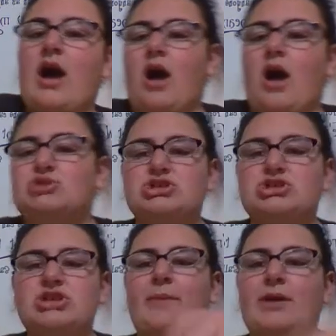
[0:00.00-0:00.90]
just
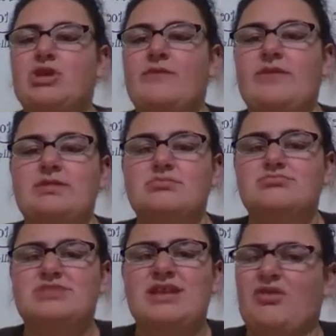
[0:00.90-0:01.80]
take a picture of it
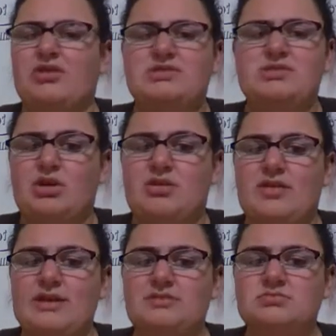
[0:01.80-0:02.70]
together as a
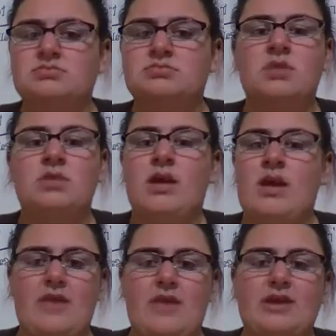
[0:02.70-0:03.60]
booklet,
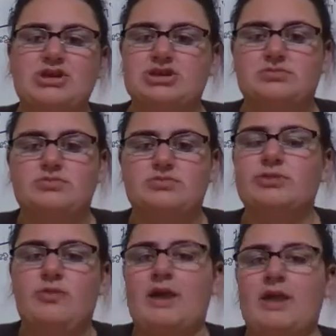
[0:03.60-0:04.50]
and then just
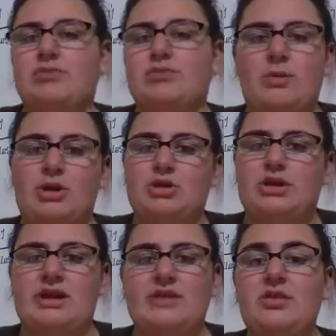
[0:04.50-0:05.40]
you write a blurb
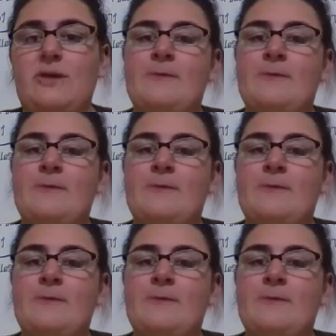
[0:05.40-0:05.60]
underneath.